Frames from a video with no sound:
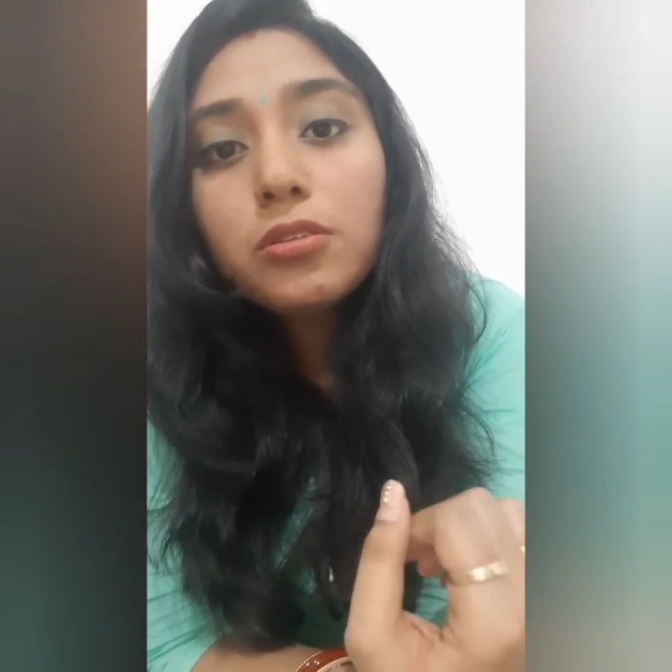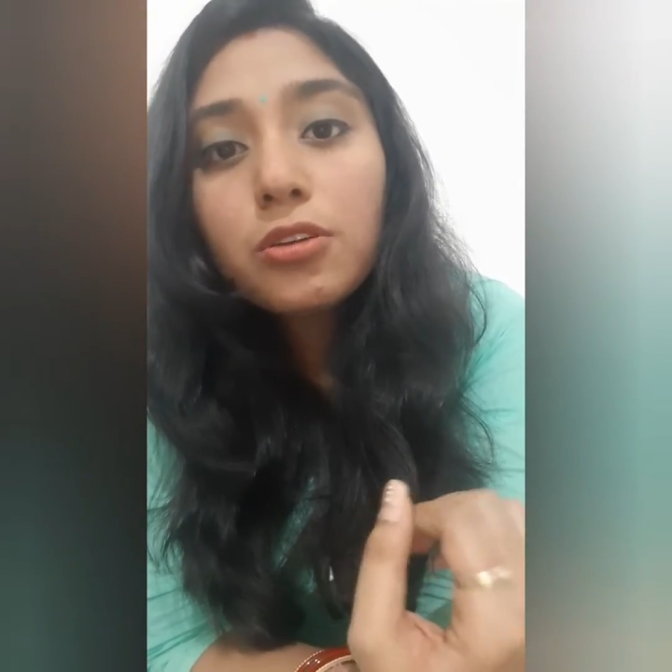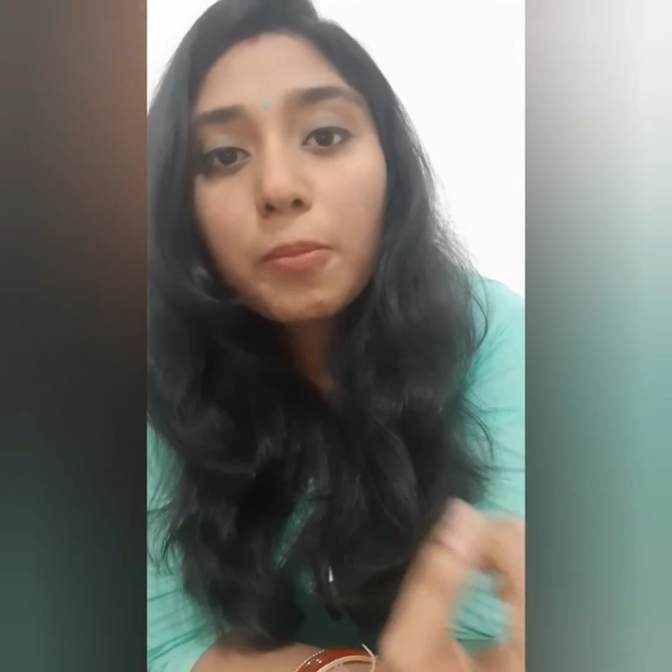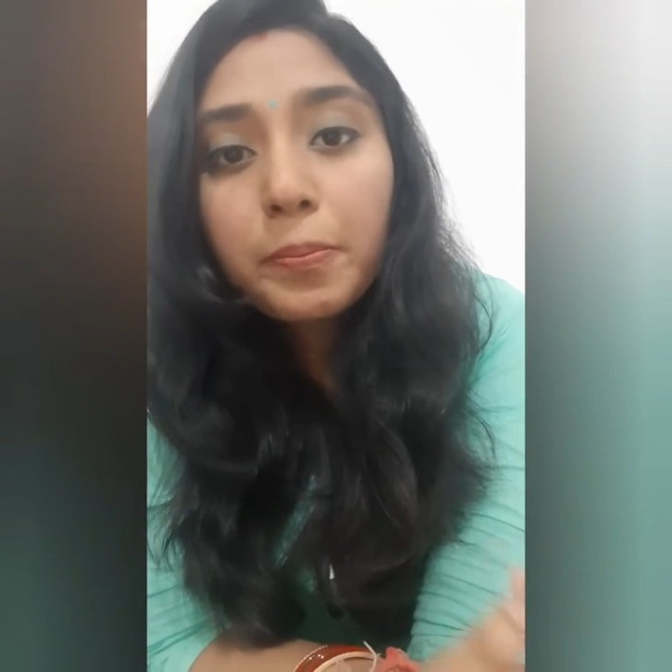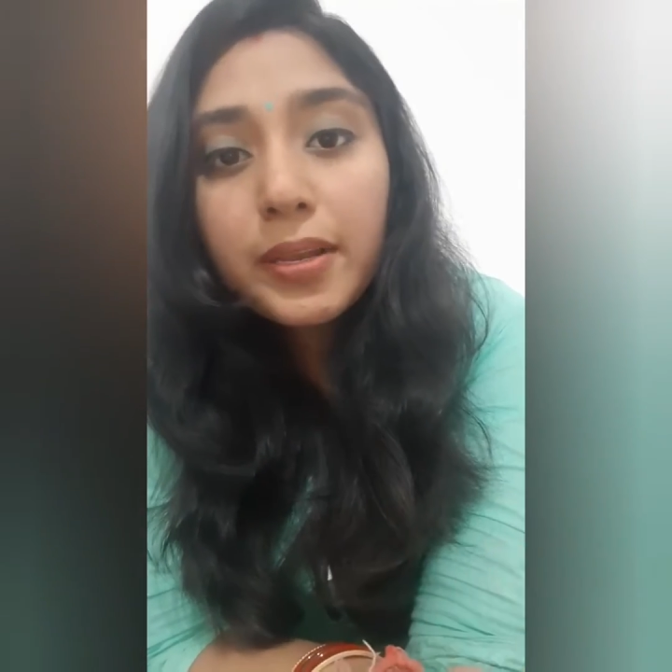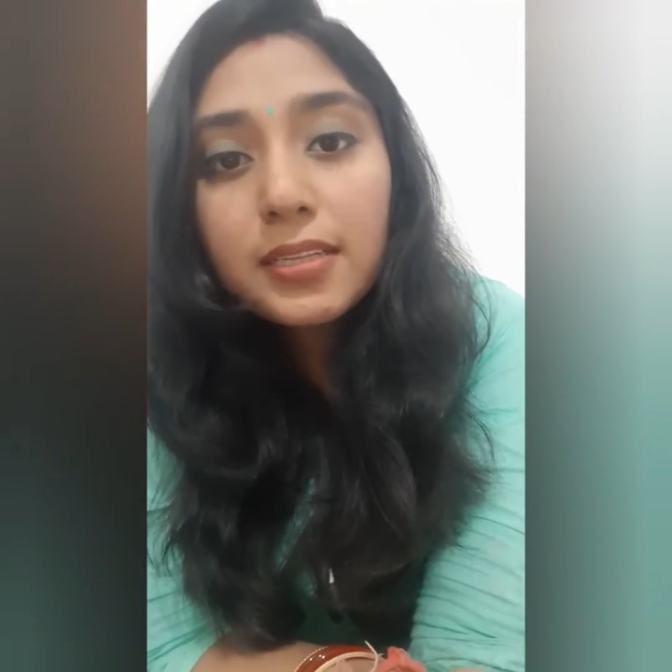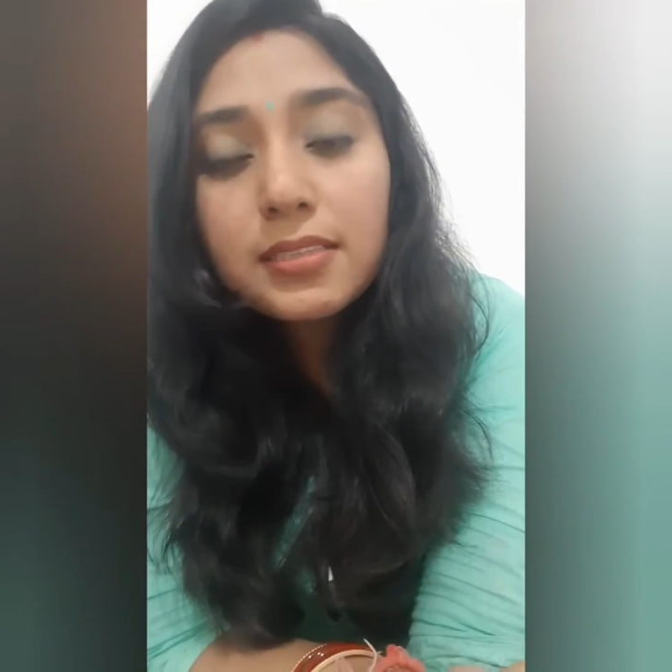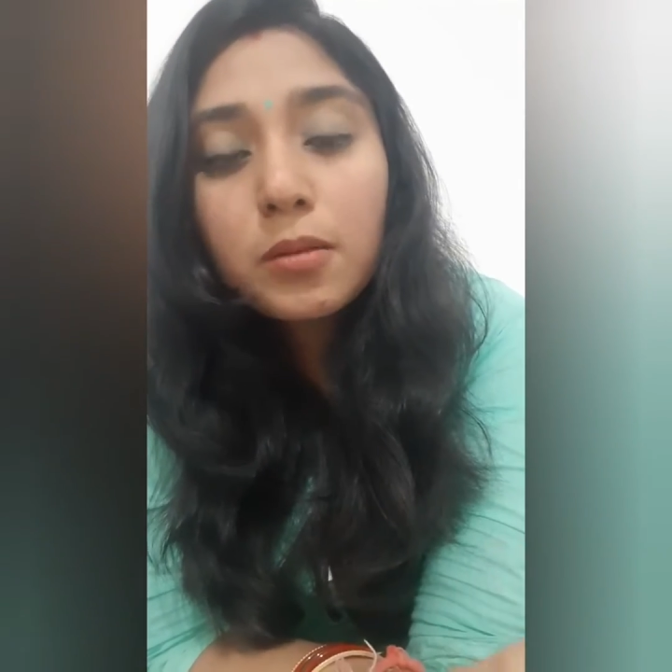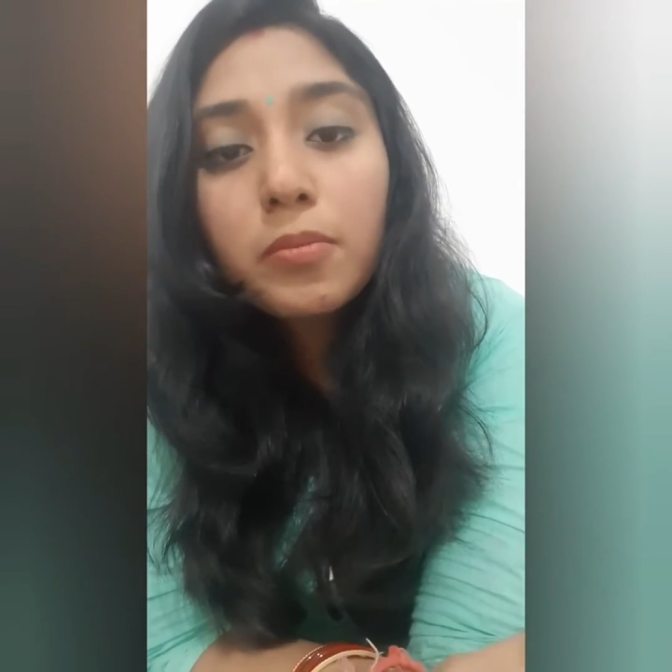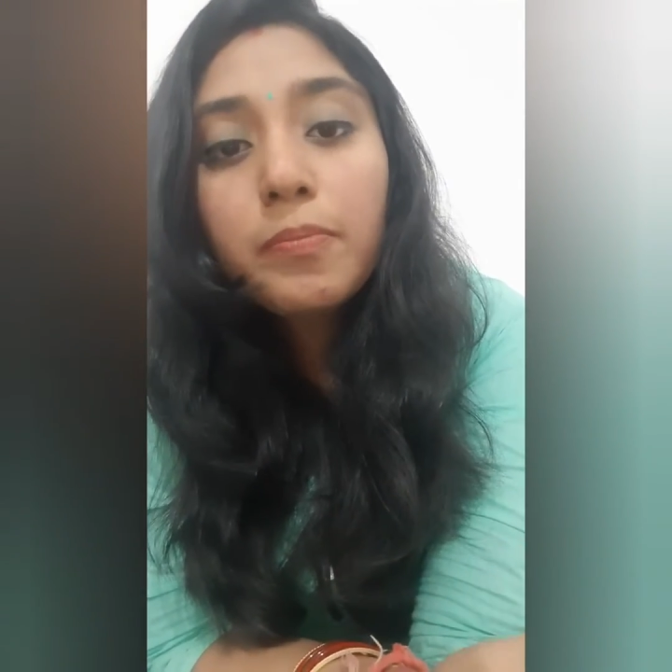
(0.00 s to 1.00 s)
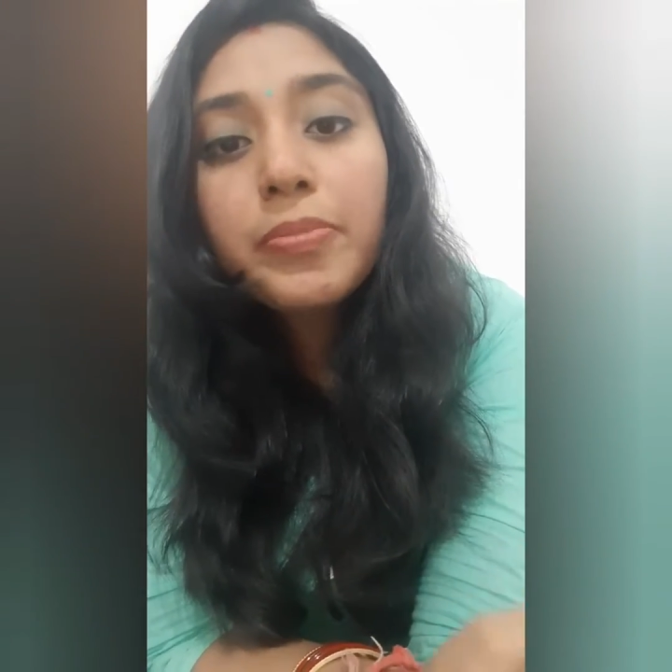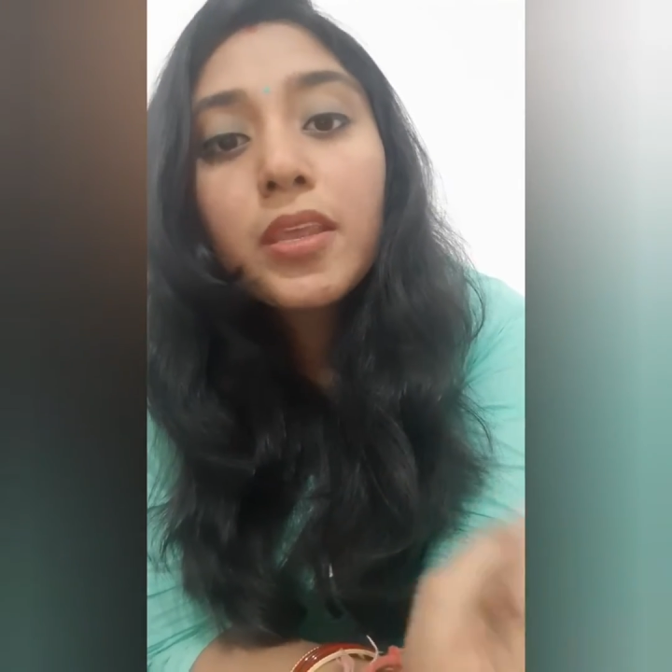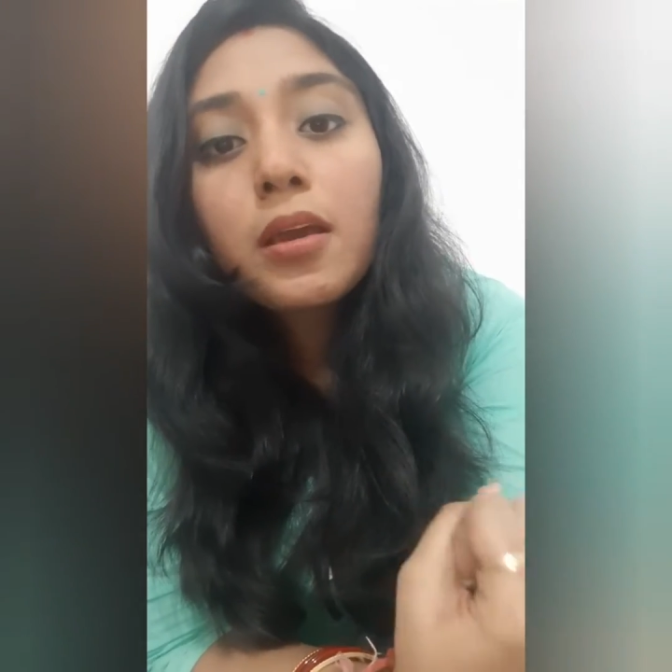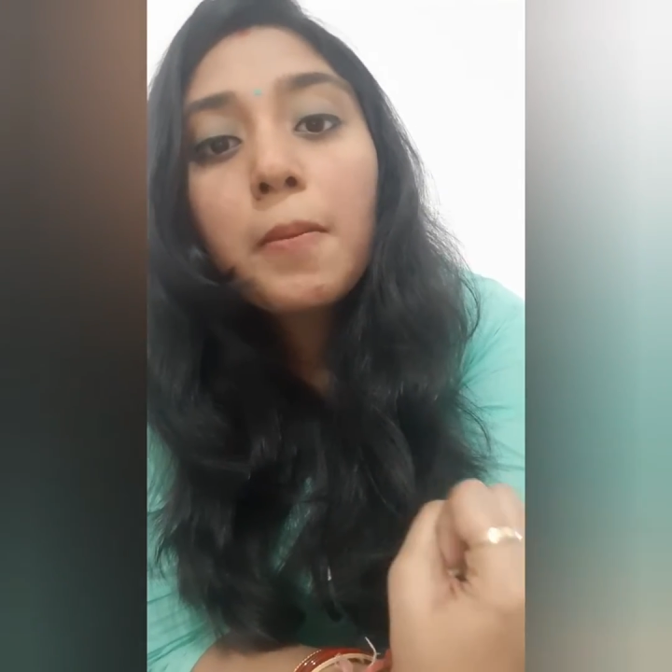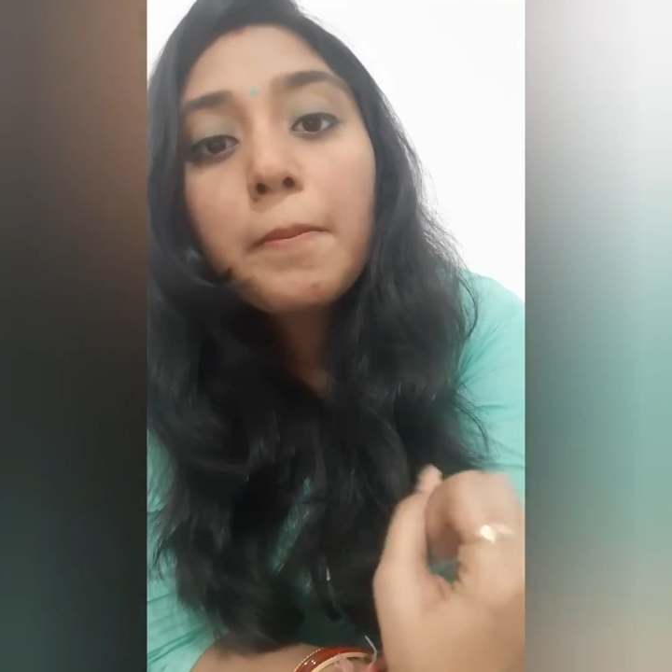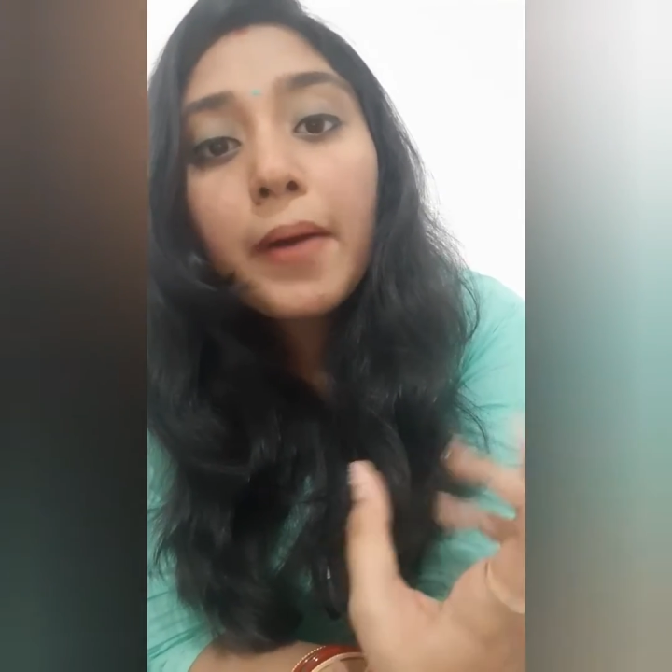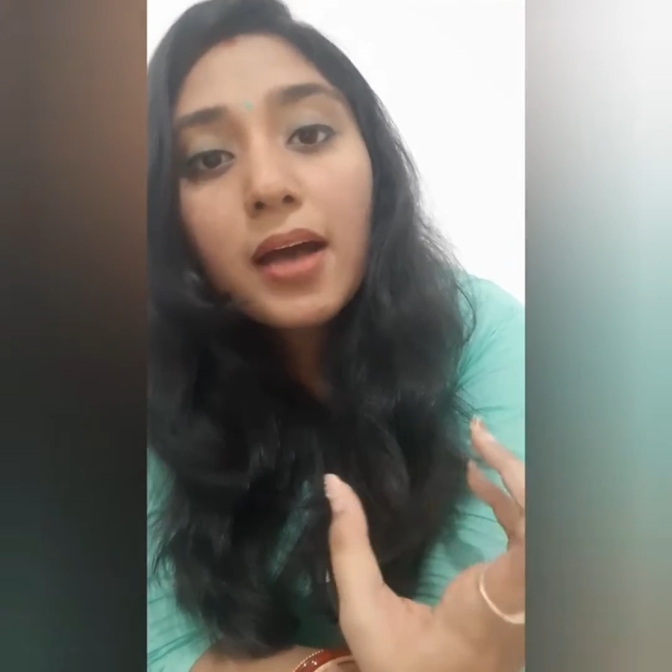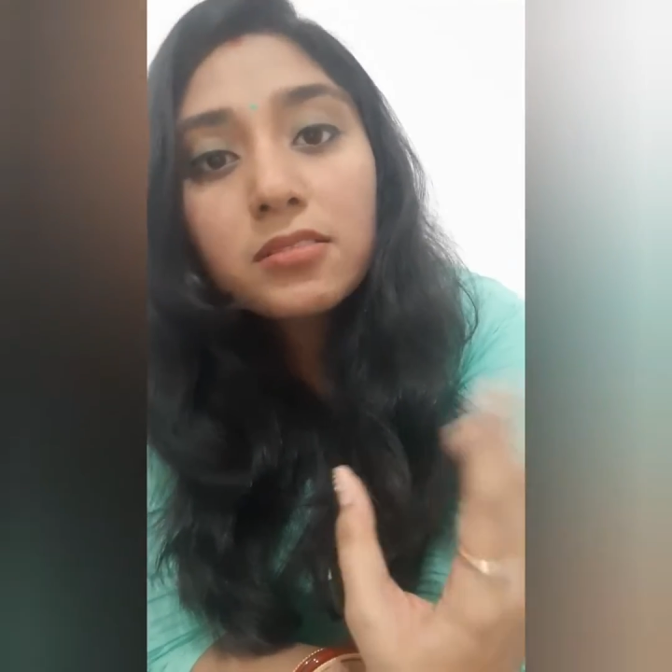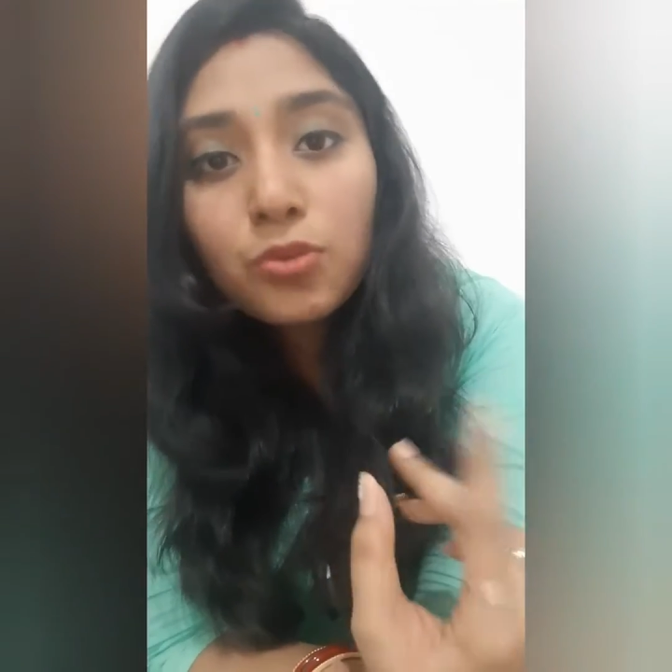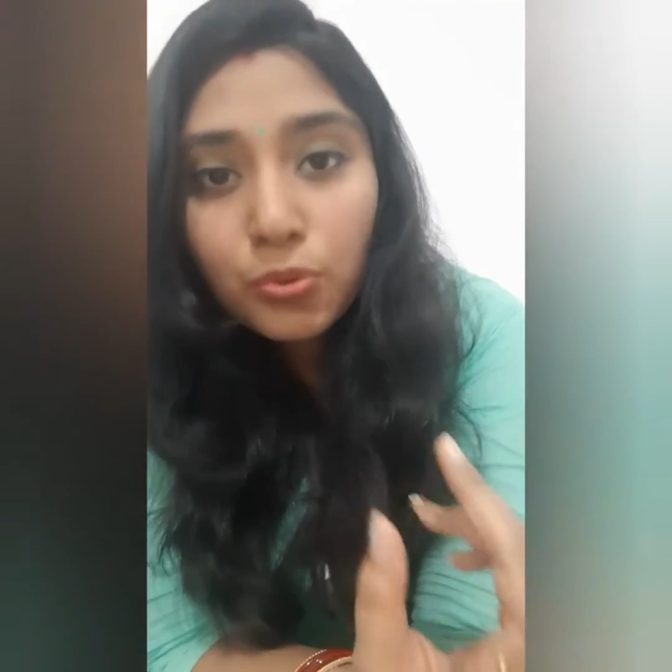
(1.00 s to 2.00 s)
droplets
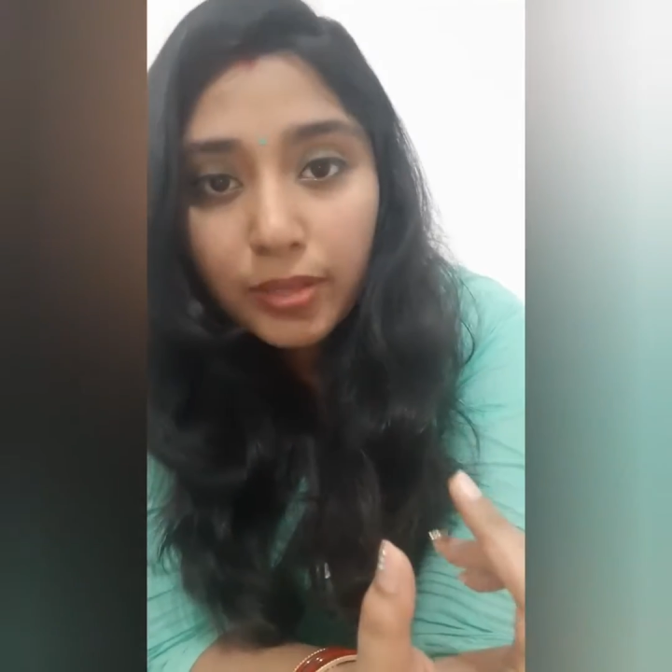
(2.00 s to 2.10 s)
pass through